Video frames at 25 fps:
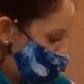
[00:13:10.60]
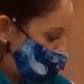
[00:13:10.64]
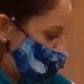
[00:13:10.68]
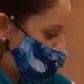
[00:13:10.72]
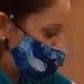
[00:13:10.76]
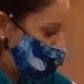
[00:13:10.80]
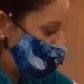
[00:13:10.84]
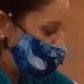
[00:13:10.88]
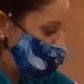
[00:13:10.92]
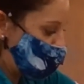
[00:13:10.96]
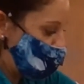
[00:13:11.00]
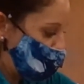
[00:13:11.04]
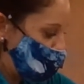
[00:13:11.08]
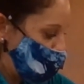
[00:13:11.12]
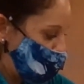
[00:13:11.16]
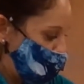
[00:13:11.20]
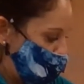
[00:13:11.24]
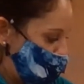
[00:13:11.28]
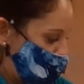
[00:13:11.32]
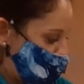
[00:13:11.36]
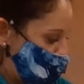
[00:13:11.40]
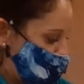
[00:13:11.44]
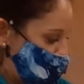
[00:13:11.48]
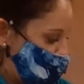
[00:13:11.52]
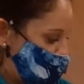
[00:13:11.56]
to
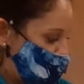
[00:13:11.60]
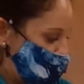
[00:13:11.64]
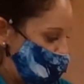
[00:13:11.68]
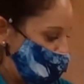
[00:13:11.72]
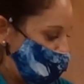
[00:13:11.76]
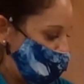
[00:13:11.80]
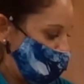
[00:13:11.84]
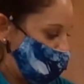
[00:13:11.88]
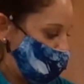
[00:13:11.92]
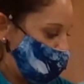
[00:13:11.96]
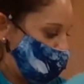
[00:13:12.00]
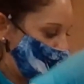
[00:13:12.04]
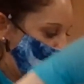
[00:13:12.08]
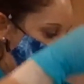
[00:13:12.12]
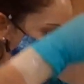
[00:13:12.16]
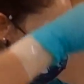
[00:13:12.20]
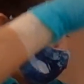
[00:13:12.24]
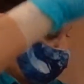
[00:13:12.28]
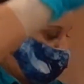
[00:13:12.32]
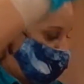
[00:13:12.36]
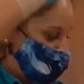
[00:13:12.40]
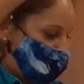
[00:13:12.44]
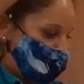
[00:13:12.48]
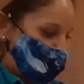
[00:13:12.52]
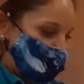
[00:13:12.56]
be taking
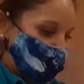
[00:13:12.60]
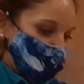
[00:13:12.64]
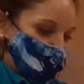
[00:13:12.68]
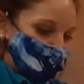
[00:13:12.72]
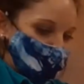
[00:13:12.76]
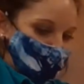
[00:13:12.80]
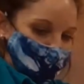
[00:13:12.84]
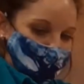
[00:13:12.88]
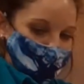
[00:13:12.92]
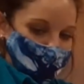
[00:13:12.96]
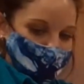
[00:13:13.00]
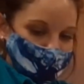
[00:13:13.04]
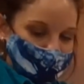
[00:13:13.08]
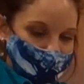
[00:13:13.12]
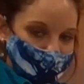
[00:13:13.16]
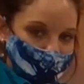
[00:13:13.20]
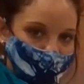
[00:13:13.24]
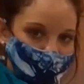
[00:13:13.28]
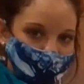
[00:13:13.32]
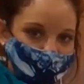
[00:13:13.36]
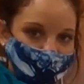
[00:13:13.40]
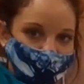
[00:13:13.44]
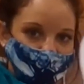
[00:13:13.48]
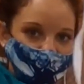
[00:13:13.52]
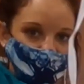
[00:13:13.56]
the
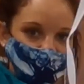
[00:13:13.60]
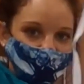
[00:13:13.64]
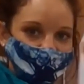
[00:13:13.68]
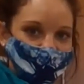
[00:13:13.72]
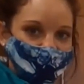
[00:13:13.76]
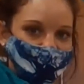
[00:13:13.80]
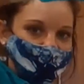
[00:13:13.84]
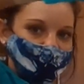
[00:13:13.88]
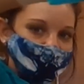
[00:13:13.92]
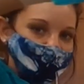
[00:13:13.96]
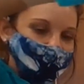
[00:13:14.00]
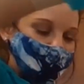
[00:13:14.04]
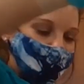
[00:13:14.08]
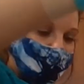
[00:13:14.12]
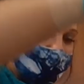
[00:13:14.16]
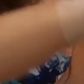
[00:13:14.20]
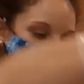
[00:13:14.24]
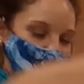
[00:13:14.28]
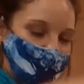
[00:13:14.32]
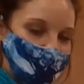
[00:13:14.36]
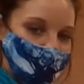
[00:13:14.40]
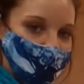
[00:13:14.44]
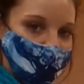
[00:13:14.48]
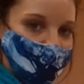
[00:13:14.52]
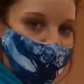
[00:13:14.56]
old one off
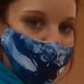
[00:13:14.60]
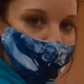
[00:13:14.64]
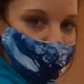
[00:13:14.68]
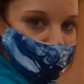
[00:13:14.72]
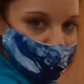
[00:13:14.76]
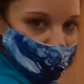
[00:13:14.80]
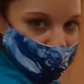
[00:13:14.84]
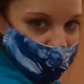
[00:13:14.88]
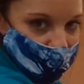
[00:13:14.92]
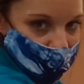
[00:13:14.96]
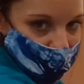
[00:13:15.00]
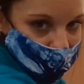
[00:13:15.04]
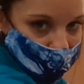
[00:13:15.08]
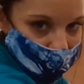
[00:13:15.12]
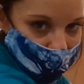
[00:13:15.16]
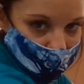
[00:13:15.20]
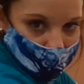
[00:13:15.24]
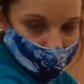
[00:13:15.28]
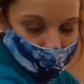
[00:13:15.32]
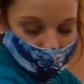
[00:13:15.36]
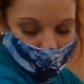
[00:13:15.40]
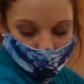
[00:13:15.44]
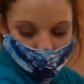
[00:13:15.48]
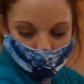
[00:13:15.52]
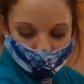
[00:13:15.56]
and disposing
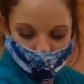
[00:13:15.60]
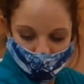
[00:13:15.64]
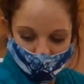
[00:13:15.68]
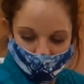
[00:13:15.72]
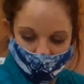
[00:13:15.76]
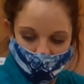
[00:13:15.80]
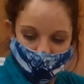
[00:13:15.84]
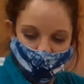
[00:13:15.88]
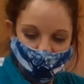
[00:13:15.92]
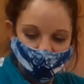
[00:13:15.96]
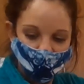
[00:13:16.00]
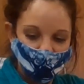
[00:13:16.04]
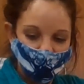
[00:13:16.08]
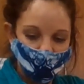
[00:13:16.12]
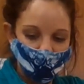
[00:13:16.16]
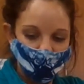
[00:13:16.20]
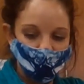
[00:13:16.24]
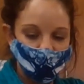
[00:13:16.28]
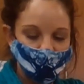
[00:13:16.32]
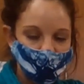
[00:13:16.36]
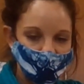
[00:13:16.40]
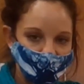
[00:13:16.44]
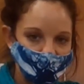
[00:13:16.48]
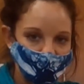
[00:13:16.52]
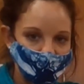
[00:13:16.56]
it
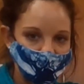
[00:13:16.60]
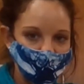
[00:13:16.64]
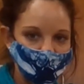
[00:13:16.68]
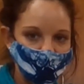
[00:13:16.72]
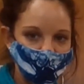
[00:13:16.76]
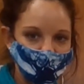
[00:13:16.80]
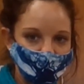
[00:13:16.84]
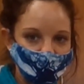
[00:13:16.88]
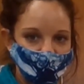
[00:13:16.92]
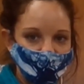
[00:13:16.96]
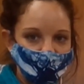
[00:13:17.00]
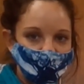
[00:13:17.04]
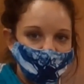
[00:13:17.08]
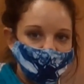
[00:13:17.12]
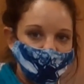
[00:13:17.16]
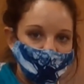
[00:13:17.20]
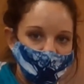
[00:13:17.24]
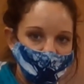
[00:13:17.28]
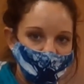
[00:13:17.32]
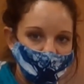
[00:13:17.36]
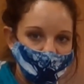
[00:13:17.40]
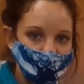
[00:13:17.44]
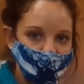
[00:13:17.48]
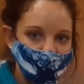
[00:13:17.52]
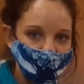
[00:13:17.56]
with
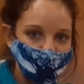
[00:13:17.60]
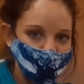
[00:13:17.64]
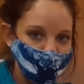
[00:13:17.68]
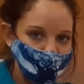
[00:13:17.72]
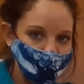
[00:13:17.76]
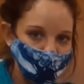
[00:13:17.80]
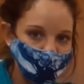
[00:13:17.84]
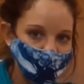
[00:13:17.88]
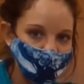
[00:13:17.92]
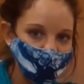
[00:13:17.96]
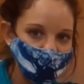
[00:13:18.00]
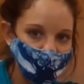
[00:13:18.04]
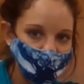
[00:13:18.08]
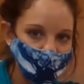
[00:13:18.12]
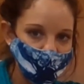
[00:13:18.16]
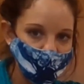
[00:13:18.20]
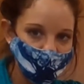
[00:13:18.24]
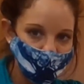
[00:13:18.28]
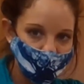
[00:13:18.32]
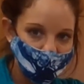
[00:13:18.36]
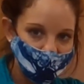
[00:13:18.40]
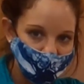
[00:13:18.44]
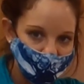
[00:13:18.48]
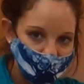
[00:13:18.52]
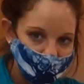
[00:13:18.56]
new clean
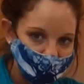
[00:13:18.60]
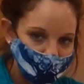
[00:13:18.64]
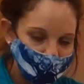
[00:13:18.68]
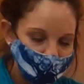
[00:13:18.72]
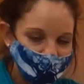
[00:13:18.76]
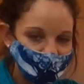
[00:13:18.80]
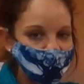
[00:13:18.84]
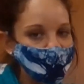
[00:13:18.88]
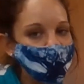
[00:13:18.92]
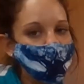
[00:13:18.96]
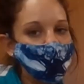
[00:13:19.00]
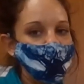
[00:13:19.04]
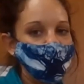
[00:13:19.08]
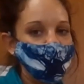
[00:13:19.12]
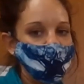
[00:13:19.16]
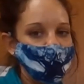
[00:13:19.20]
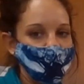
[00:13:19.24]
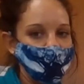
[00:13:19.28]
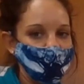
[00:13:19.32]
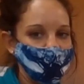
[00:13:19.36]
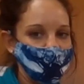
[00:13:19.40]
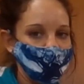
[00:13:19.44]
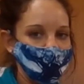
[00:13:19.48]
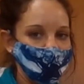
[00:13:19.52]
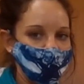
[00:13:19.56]
swabs.
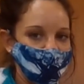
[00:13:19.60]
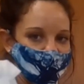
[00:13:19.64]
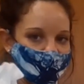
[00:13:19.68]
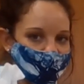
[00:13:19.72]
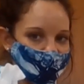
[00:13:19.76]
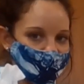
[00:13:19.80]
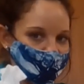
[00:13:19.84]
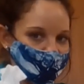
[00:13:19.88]
We are